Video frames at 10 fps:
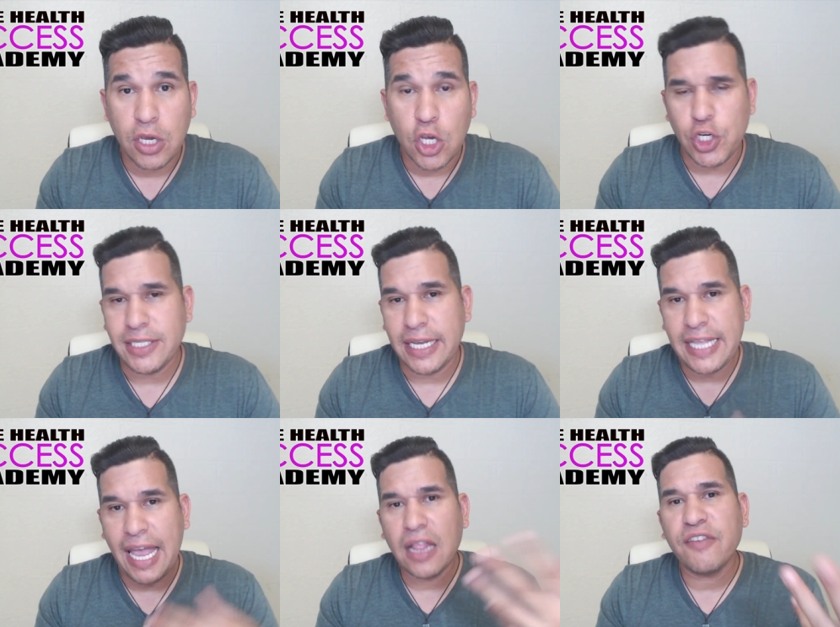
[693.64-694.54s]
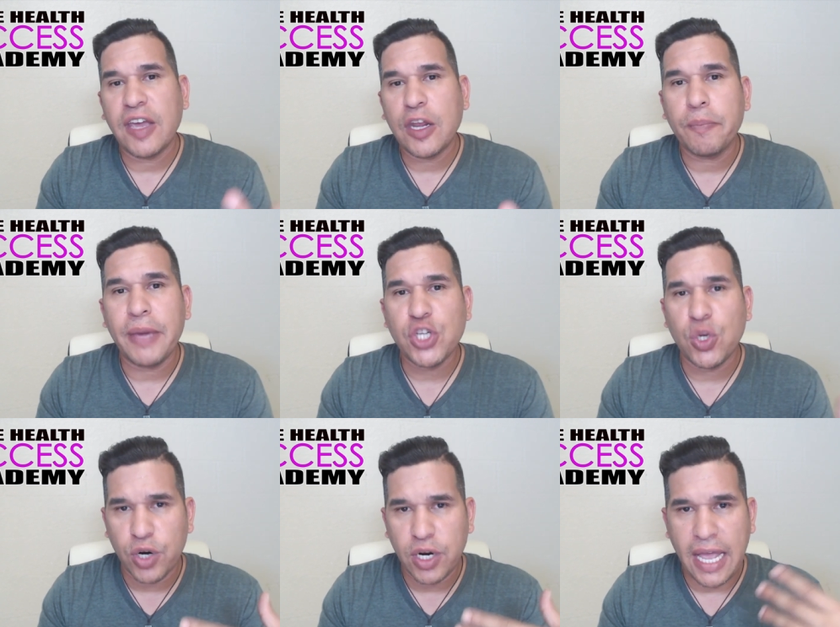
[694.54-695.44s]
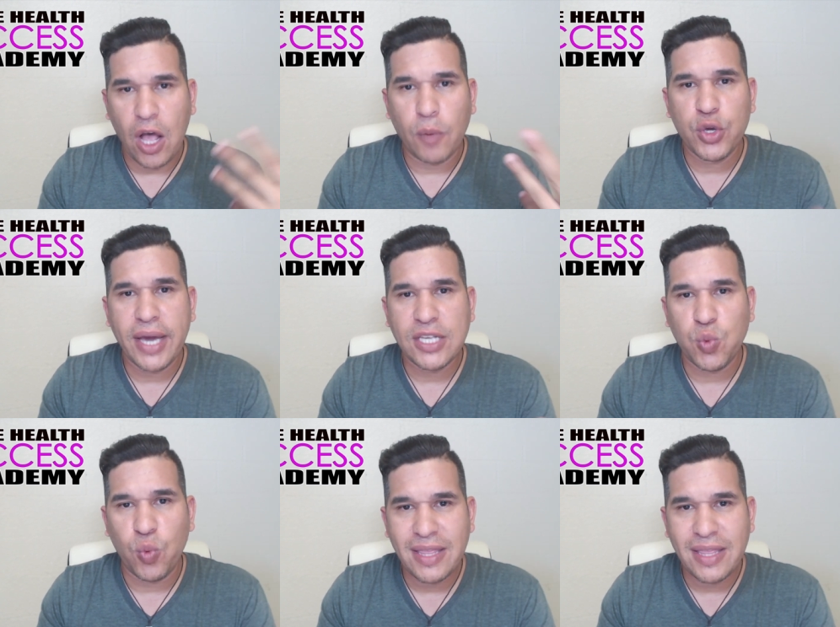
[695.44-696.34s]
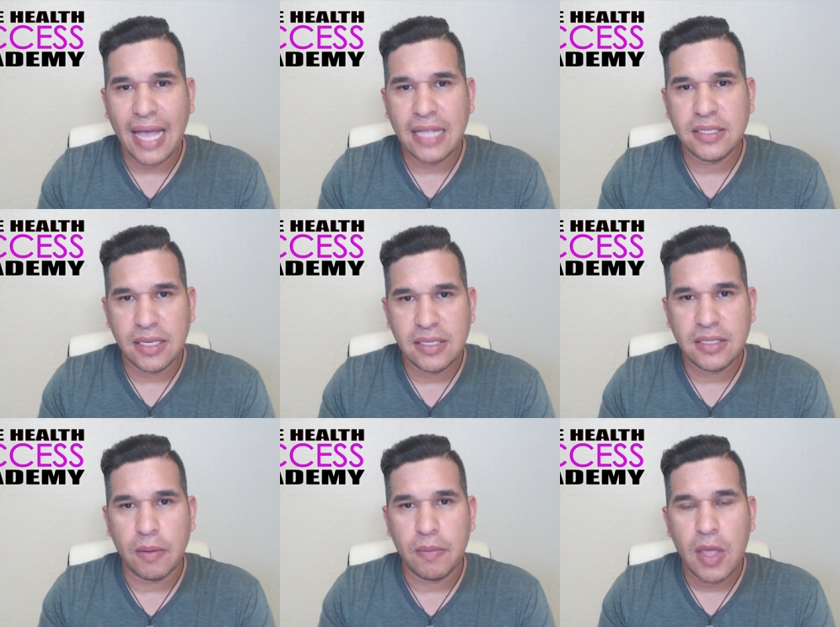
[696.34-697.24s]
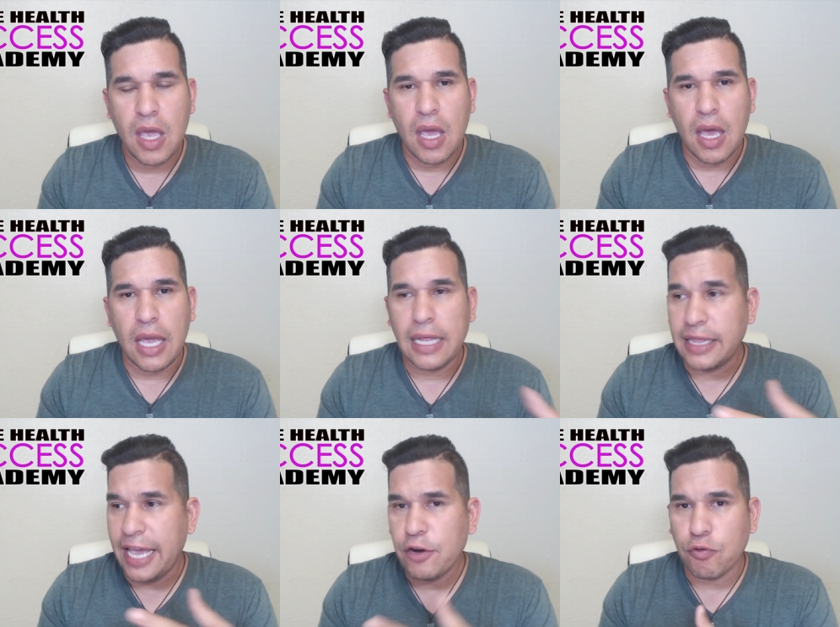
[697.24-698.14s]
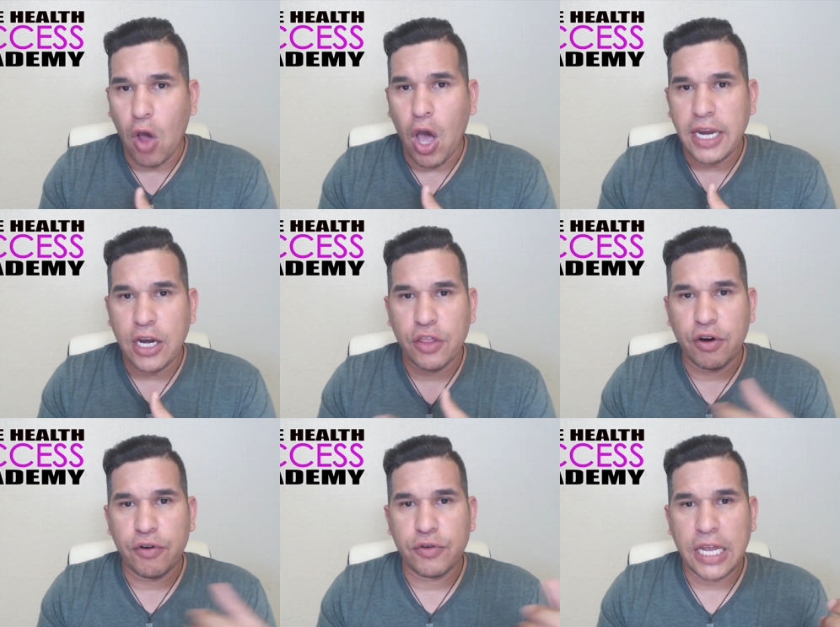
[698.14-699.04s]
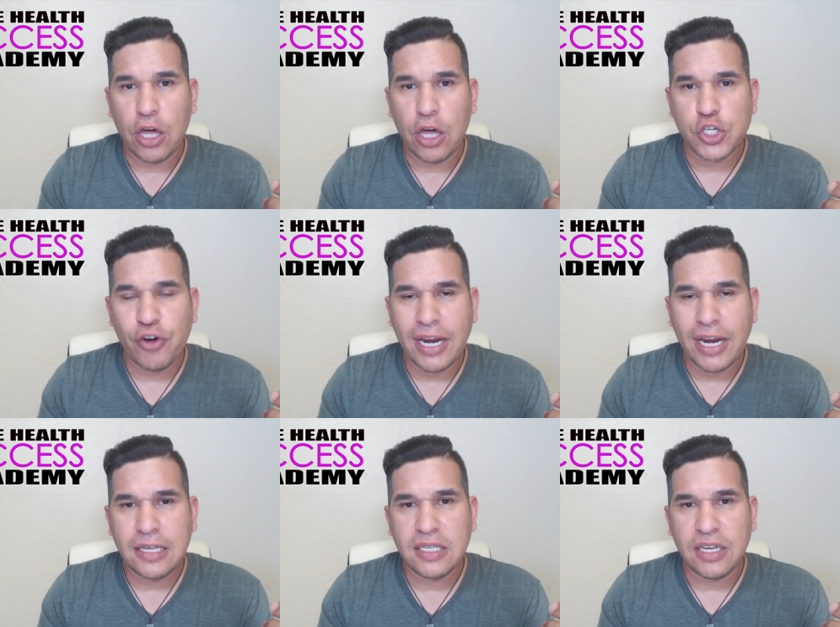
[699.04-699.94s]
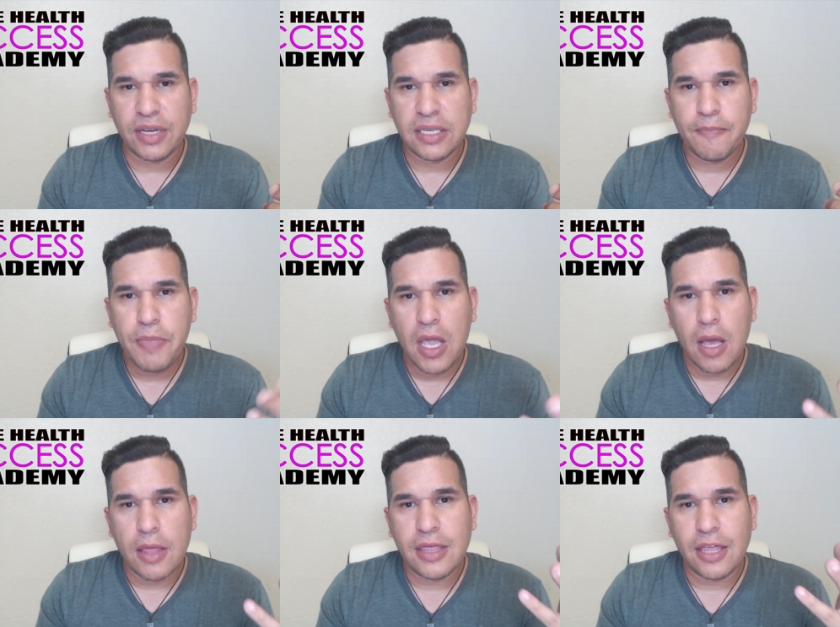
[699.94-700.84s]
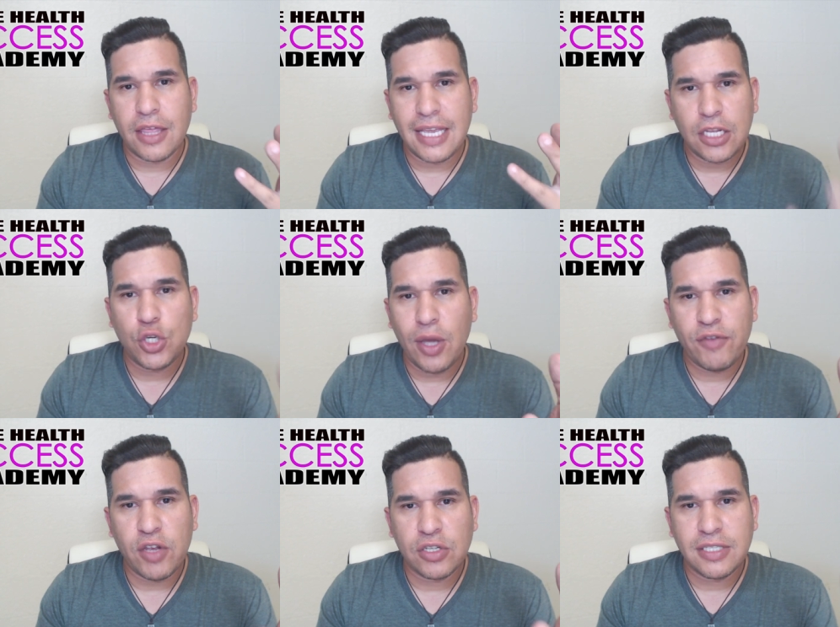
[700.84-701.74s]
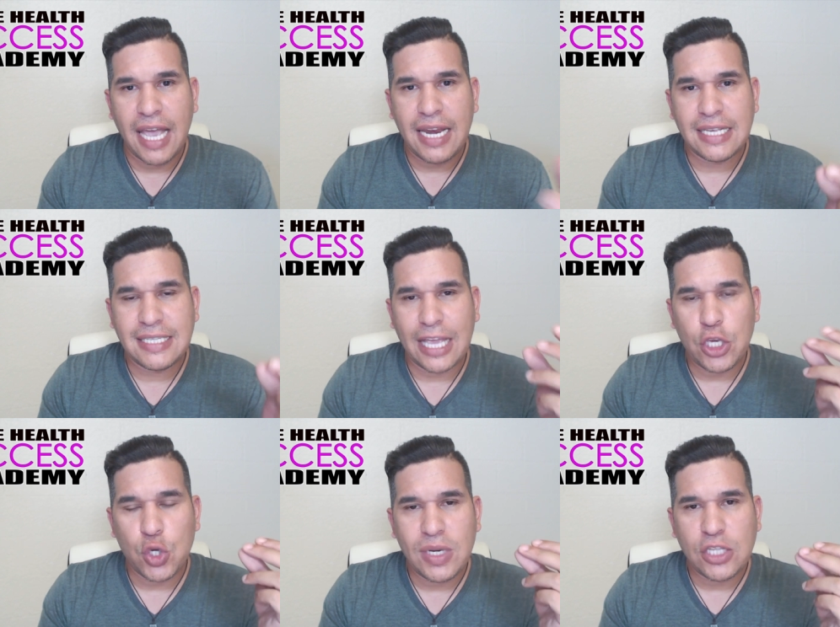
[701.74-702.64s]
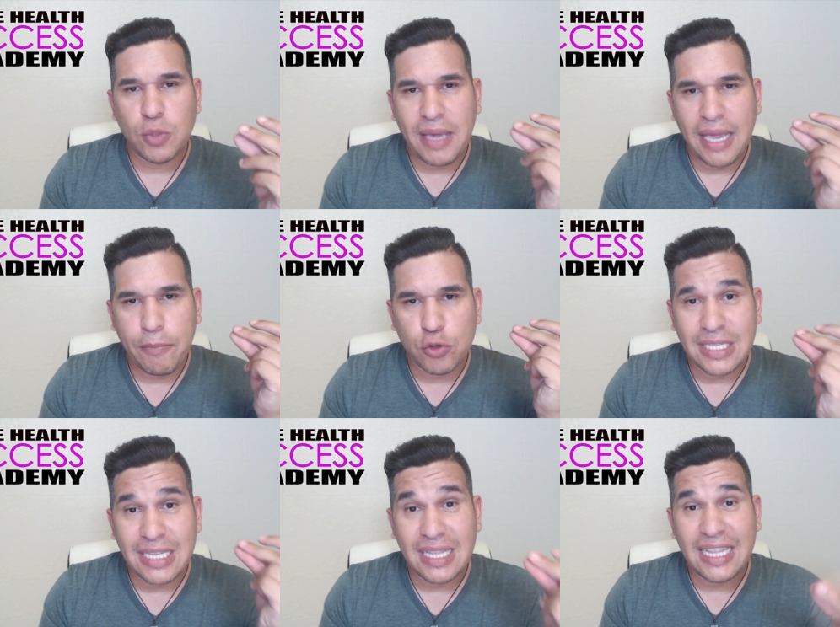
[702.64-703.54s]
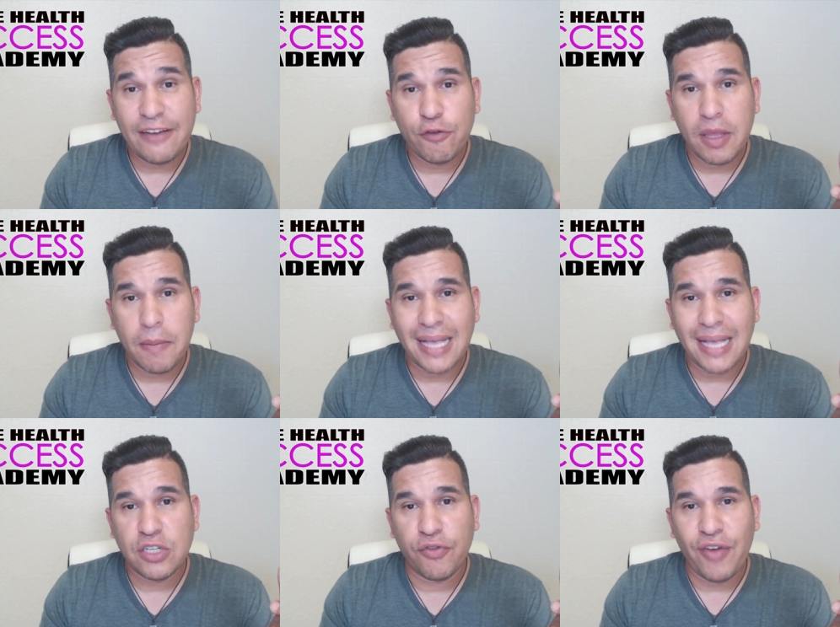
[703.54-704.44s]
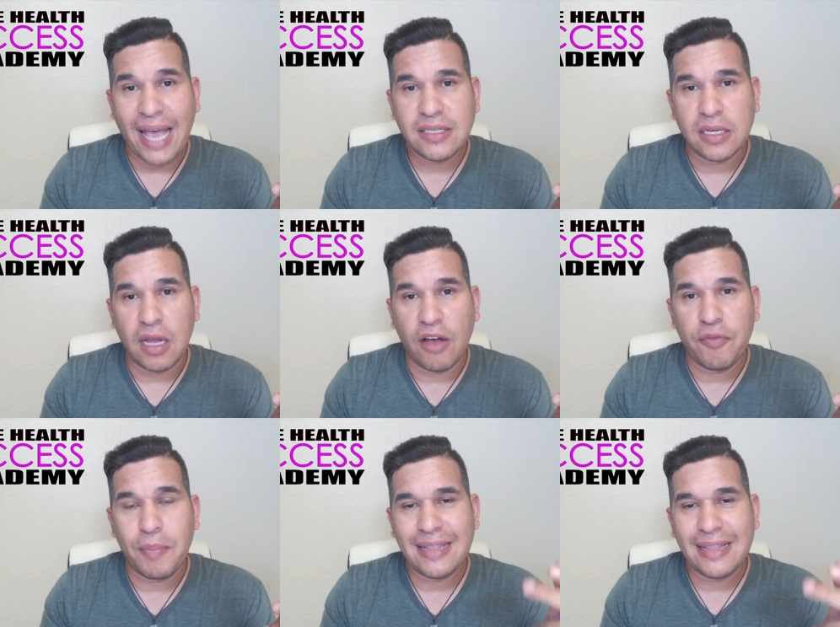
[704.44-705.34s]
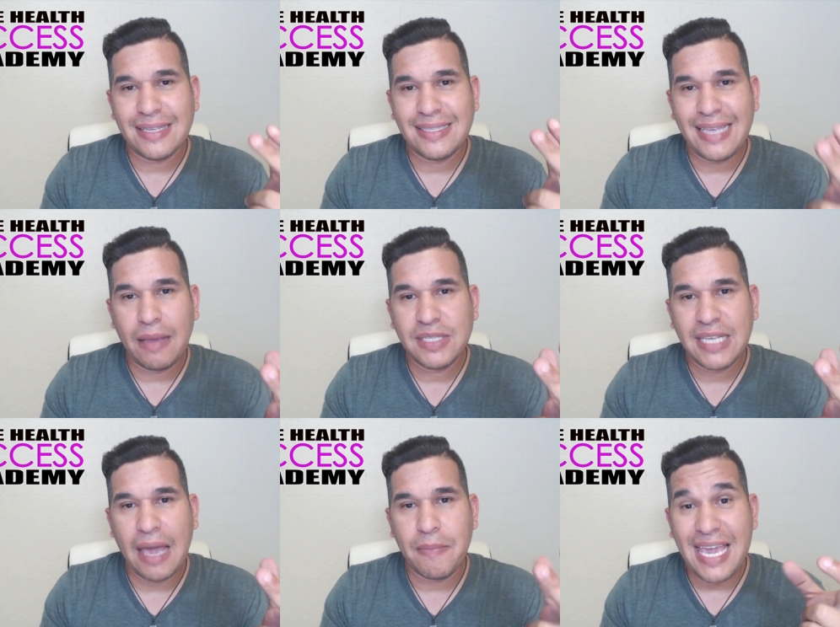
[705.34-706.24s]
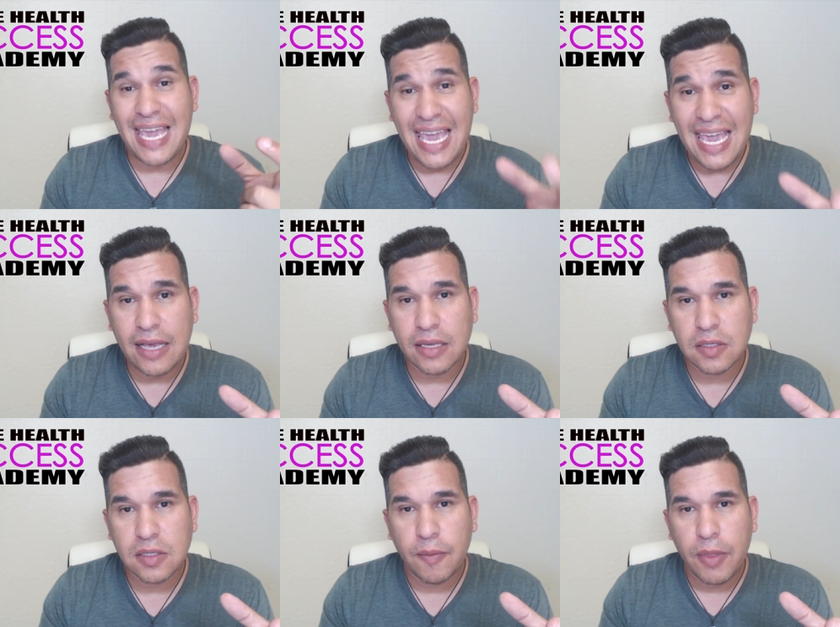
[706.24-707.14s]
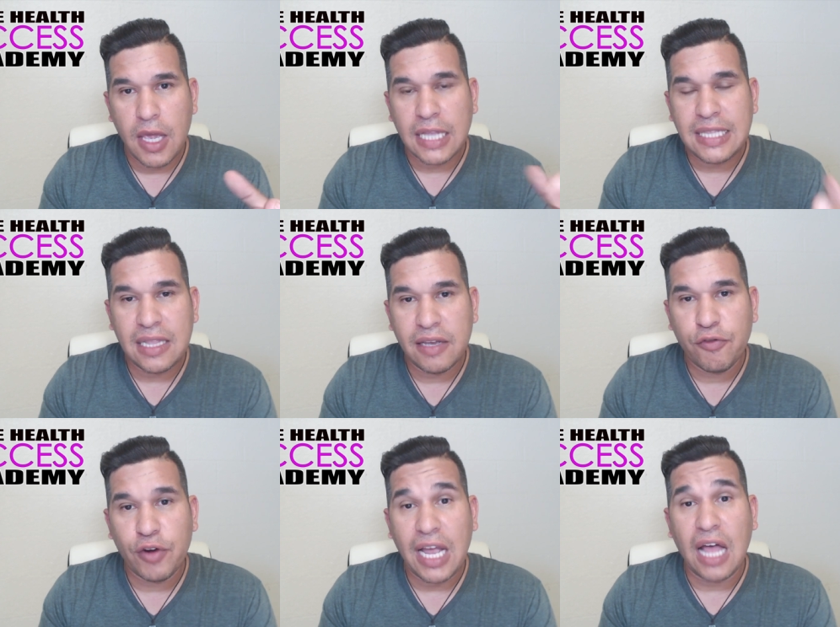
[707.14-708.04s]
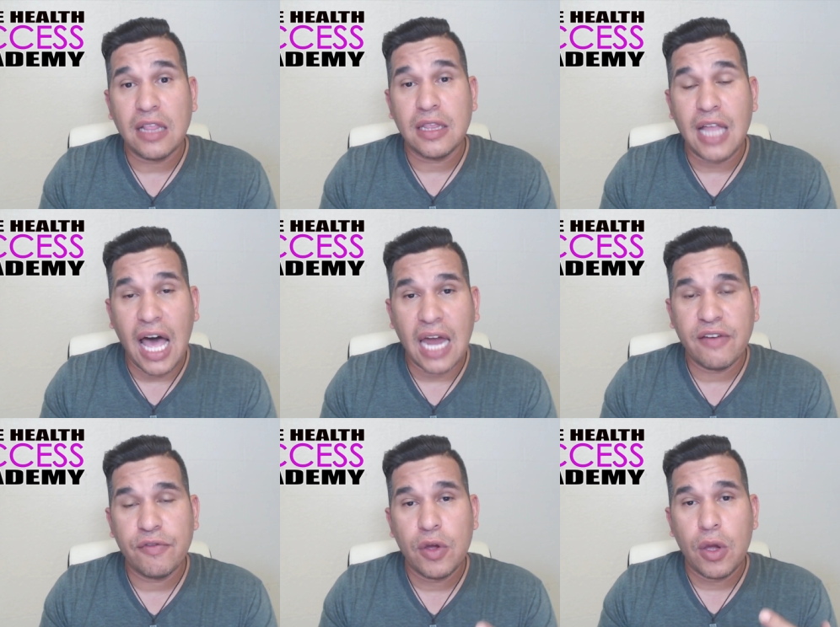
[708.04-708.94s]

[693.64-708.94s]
just like the elevator pitch, and we're gonna help you guys with that system later on in other training series. The thing that you have to understand is that you need to be able to deliver the message fast enough, but at the same time is delivering a lot of